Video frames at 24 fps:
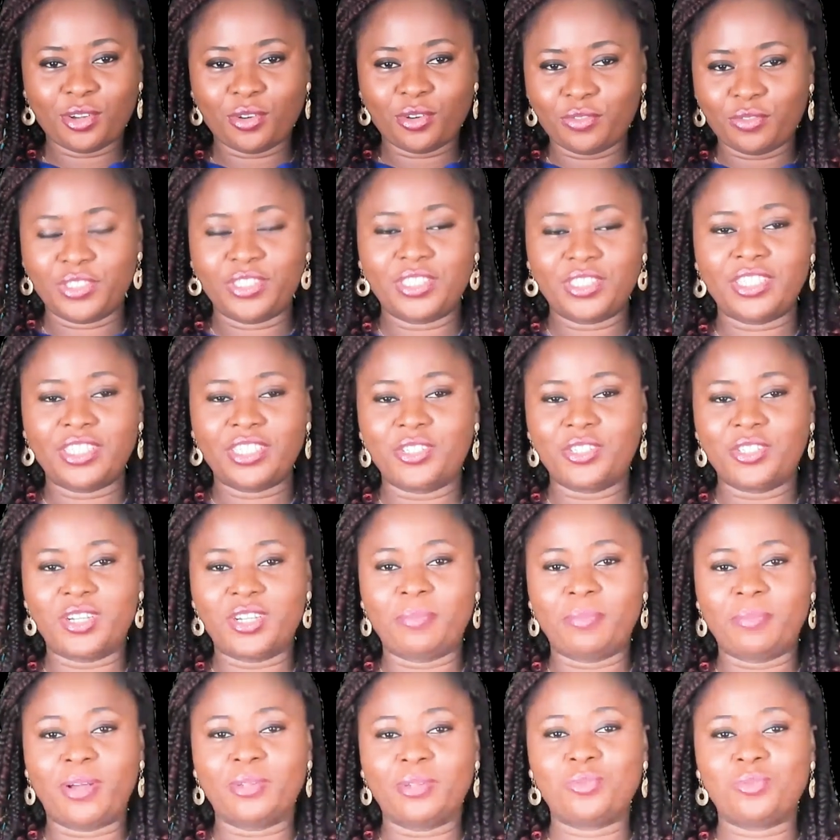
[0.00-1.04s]
conversation
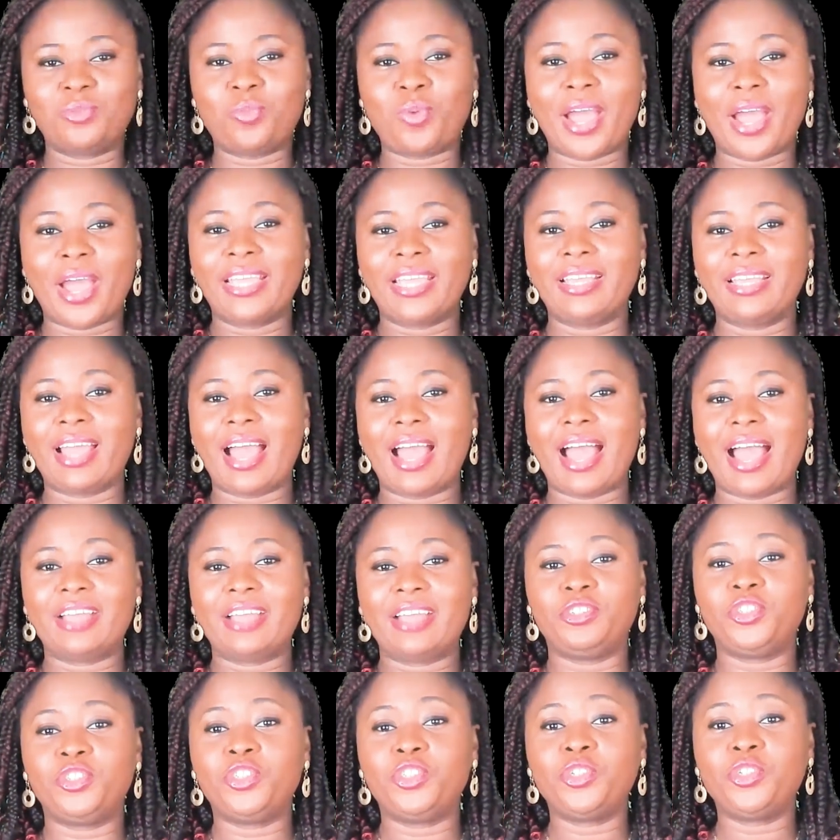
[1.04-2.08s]
about why
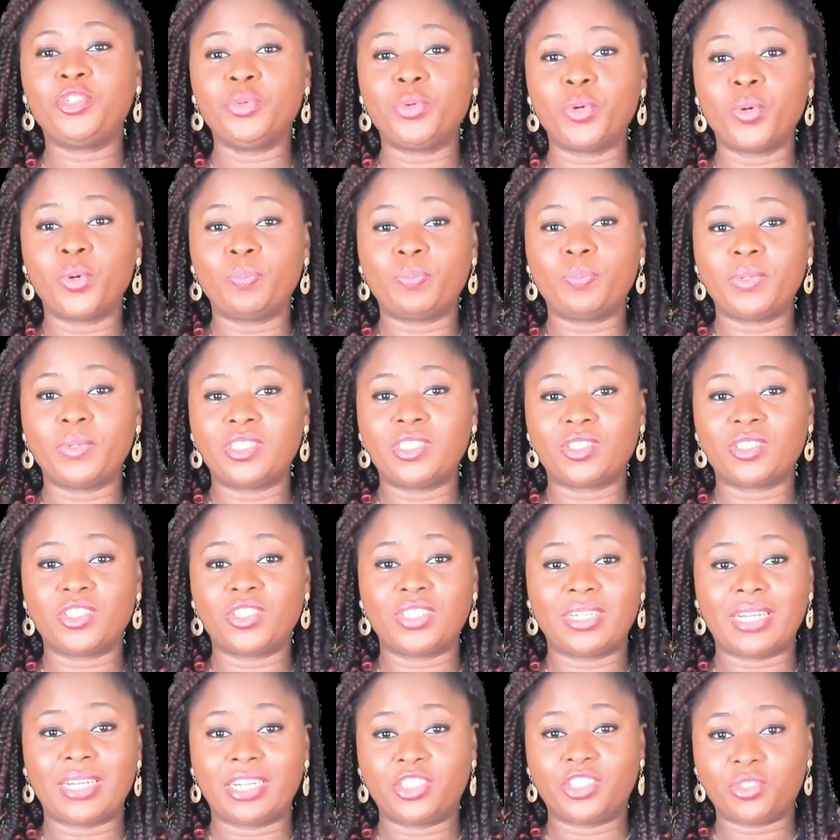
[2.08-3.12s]
Europe is such
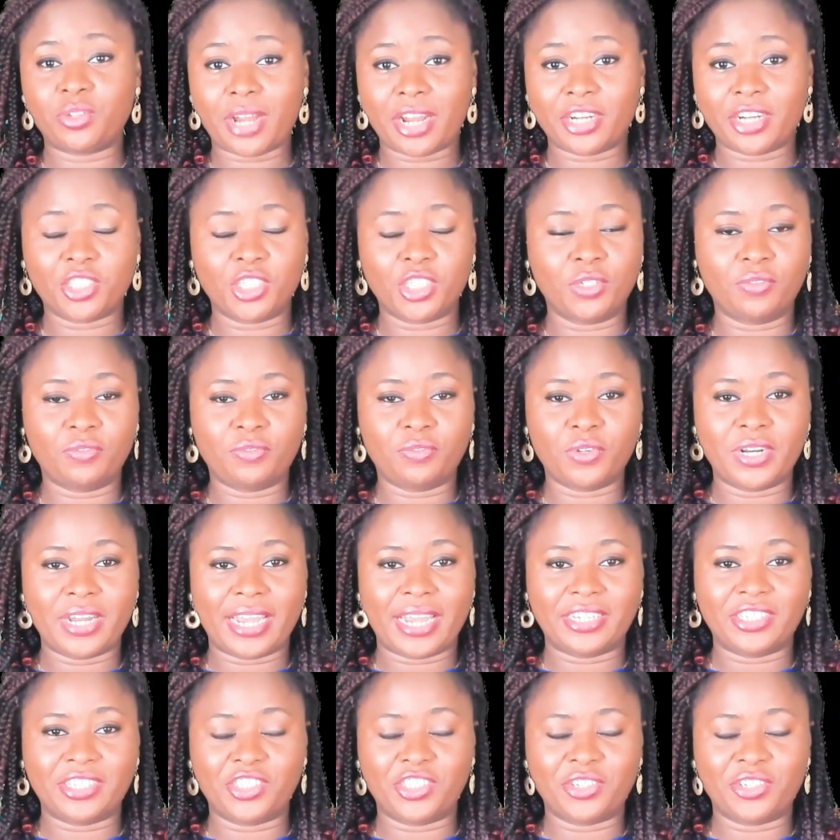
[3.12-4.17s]
an attraction for
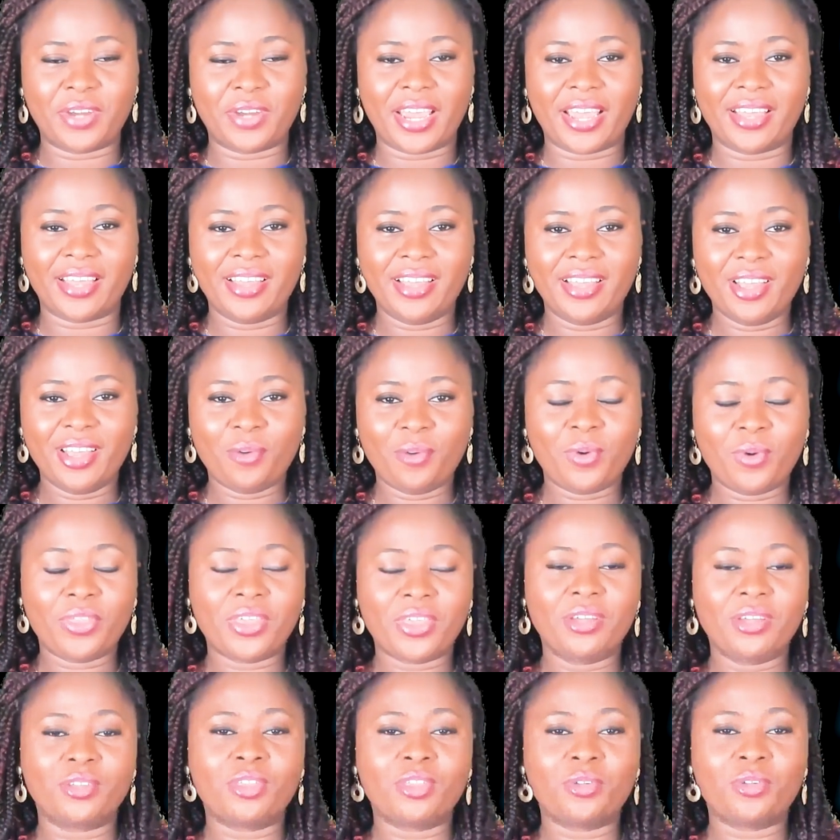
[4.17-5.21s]
Nigeria. What
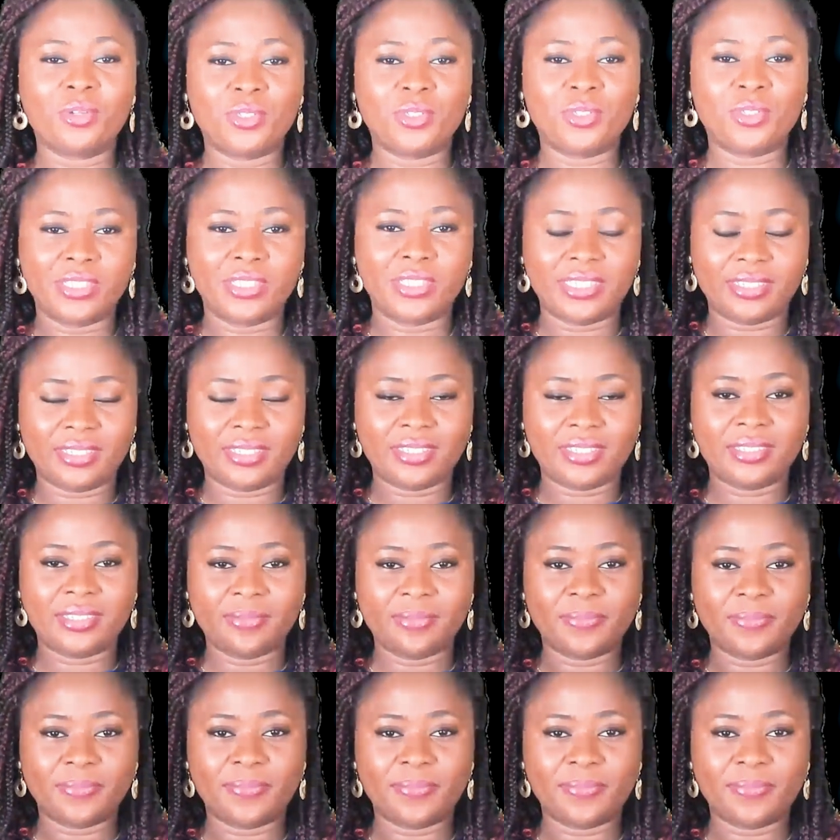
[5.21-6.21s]
are your thoughts on this?